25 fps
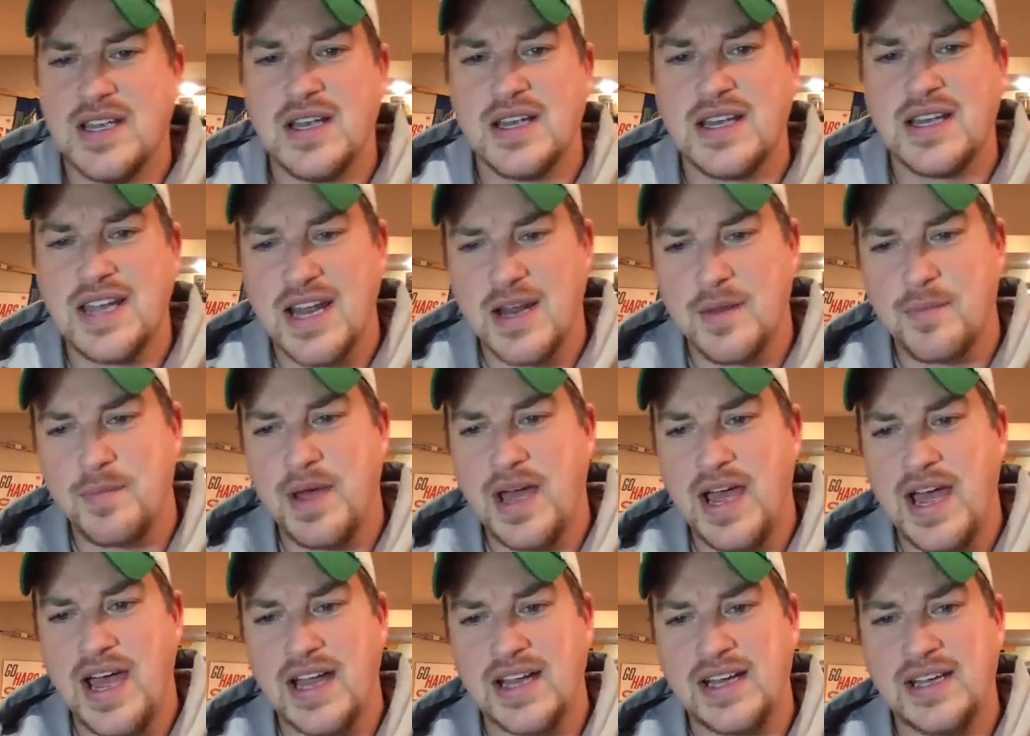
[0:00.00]
Get it
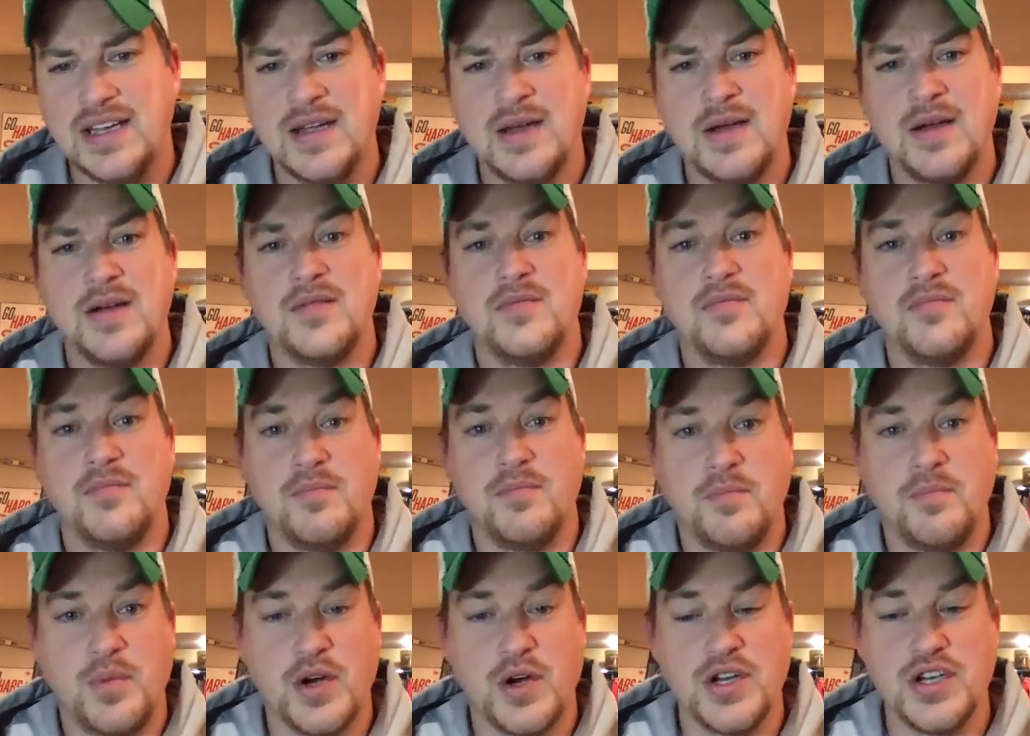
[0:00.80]
back.
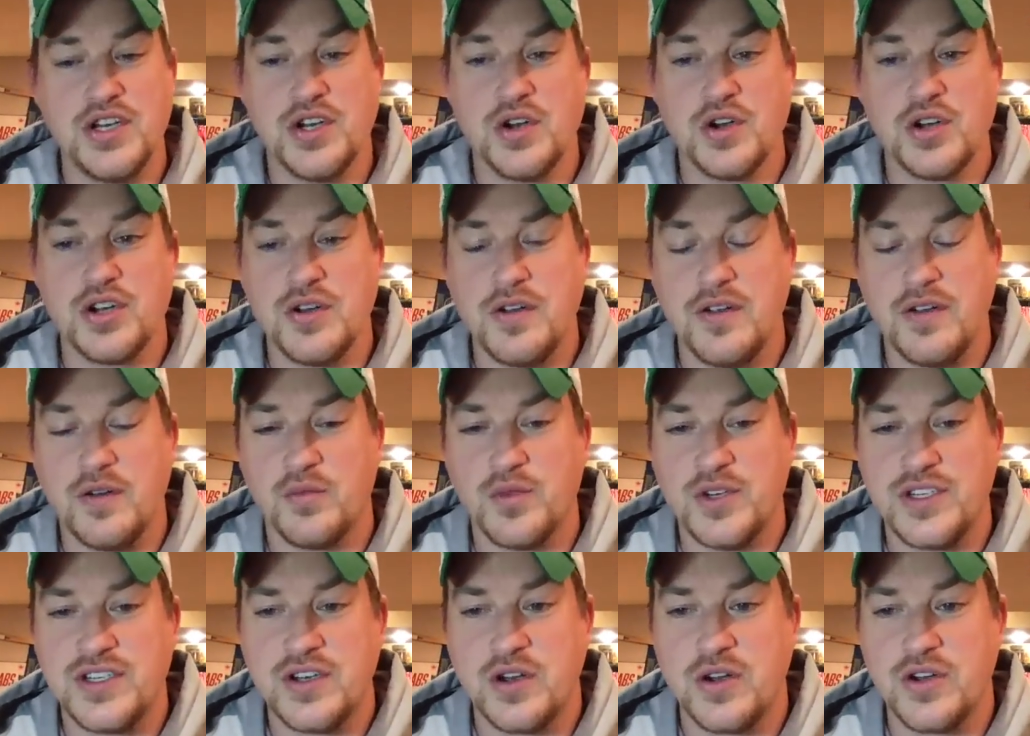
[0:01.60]
Put your
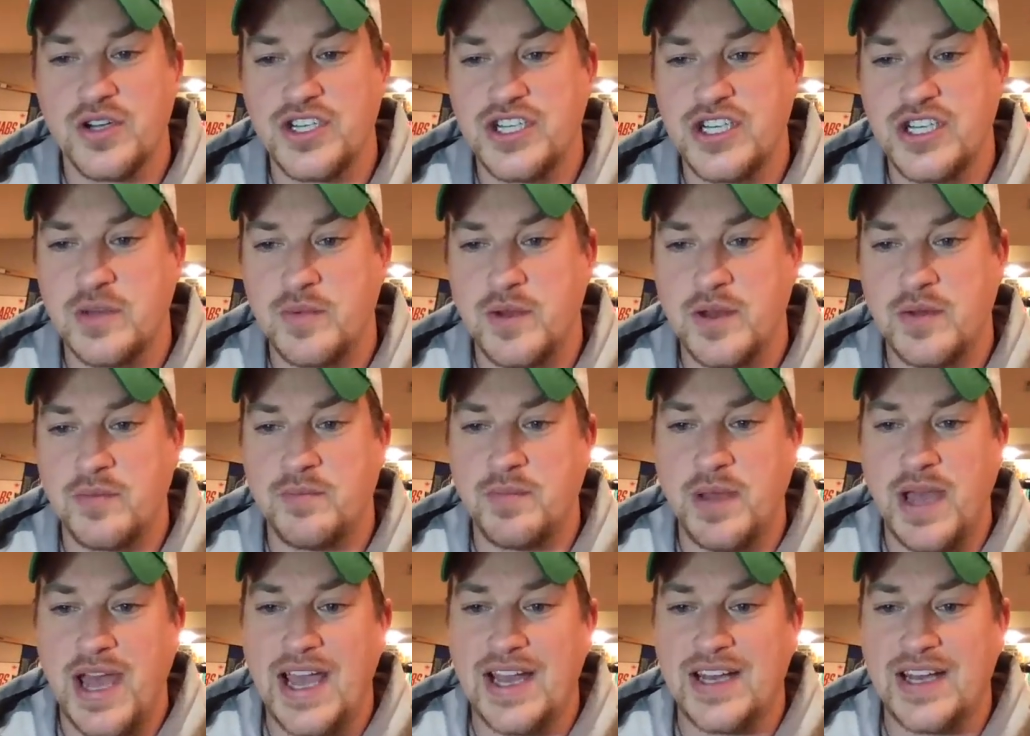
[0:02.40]
return shipping
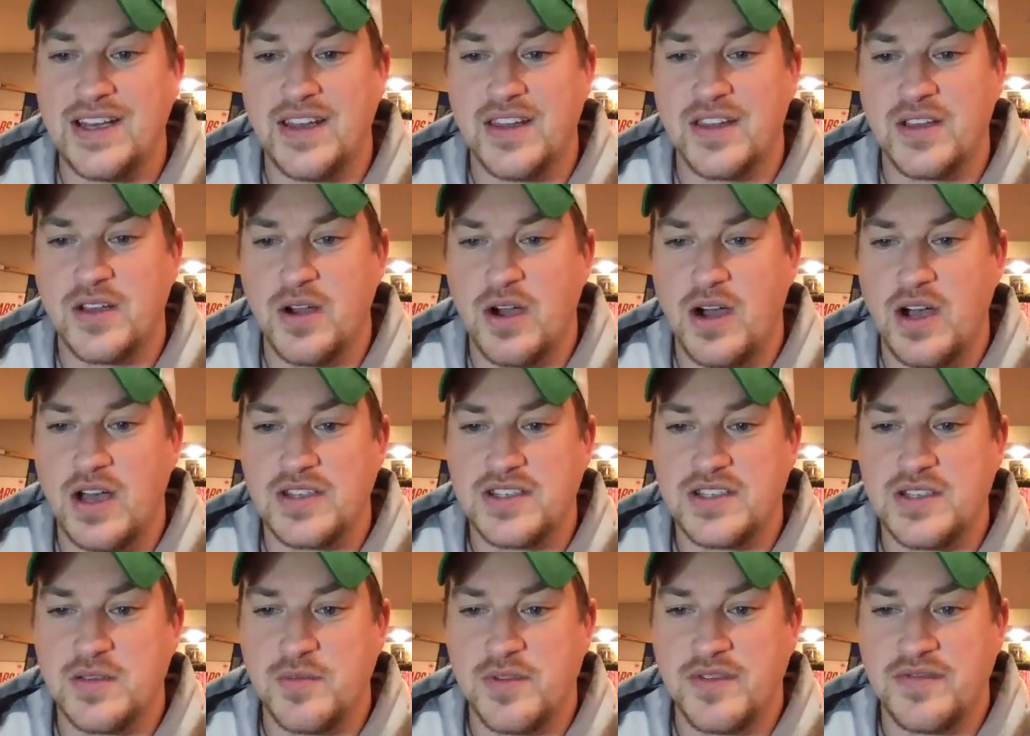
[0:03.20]
back to the
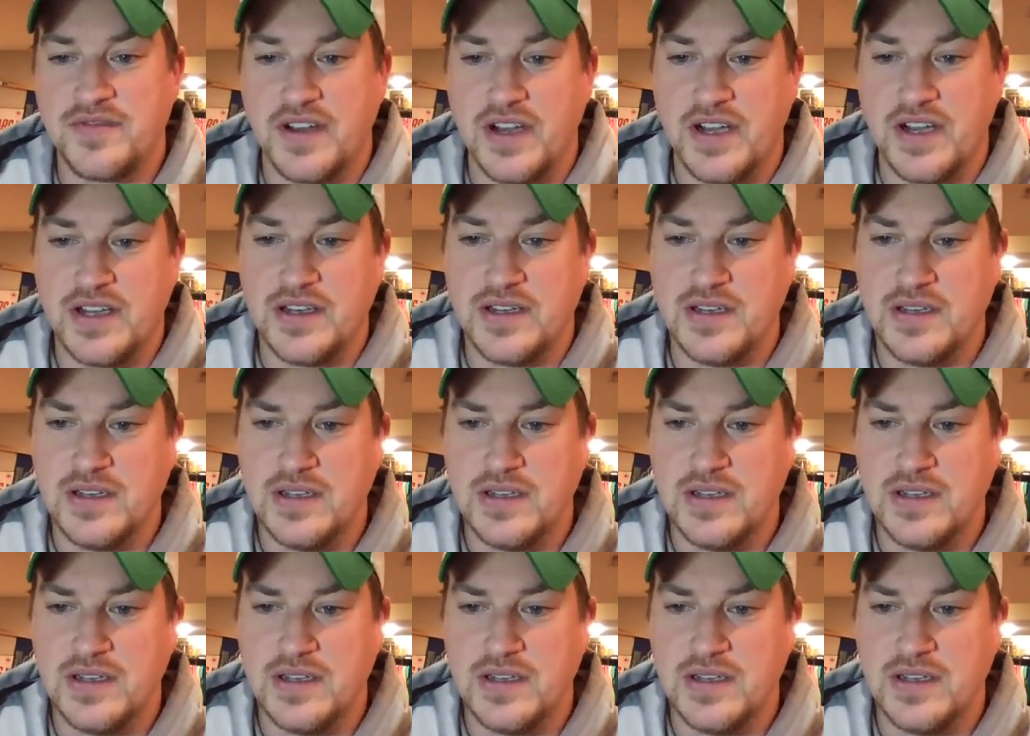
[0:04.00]
cost. You'll be fine.